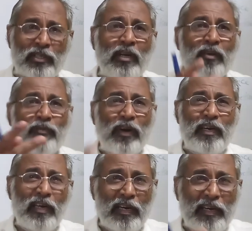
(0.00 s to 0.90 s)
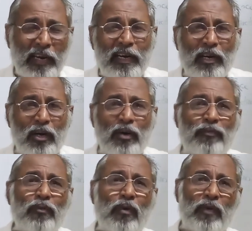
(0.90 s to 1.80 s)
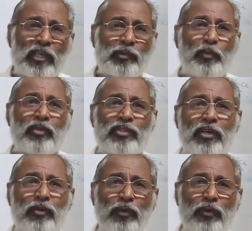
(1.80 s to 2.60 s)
finally died of overexposure